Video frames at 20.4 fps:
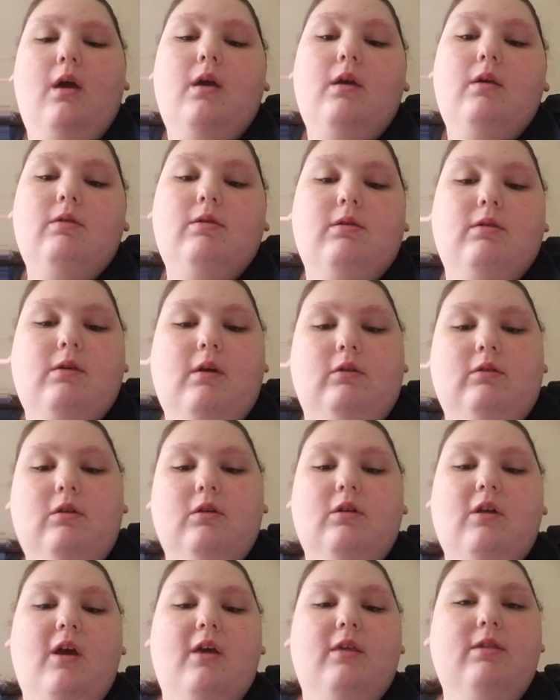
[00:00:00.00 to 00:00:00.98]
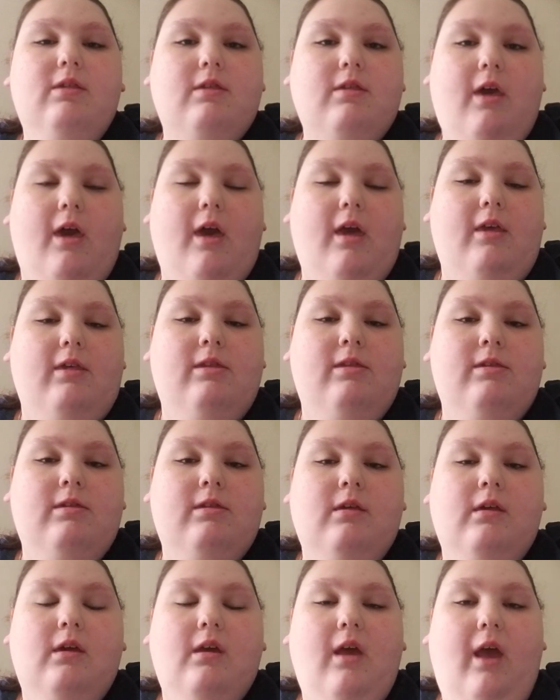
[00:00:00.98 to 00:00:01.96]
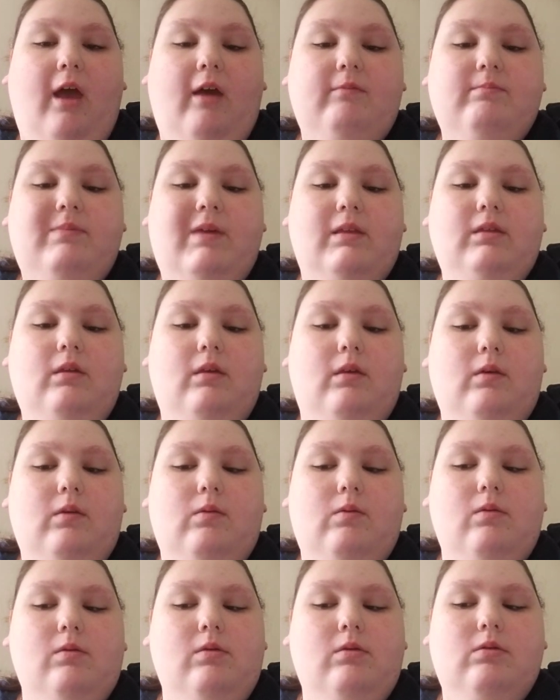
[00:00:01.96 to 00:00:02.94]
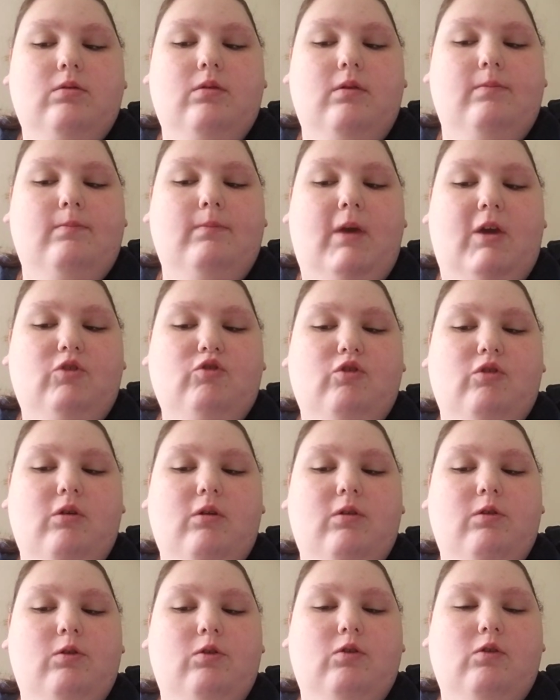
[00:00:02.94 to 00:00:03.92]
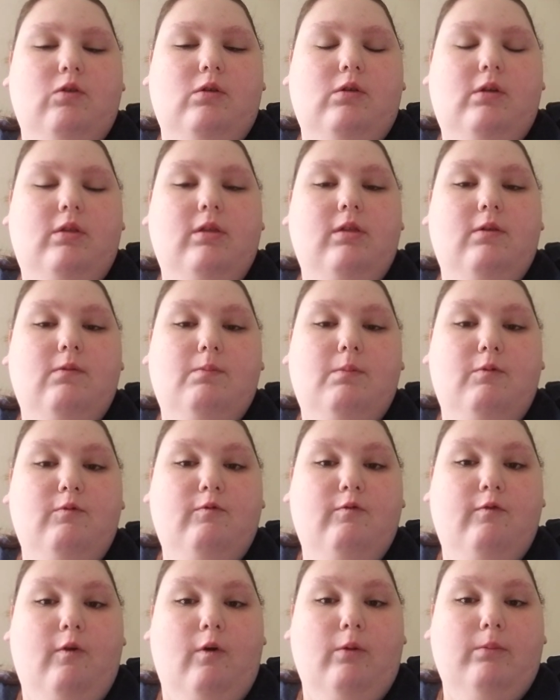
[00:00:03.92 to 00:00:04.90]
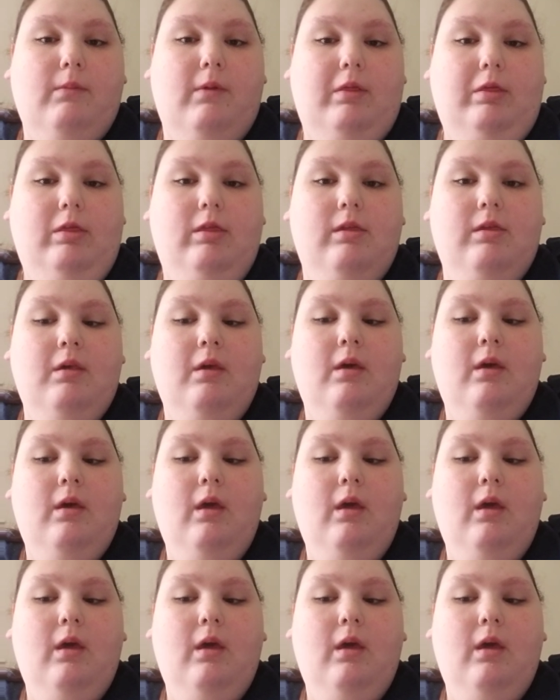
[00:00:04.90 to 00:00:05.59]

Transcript: Standardized tests have been used to measure a student's performance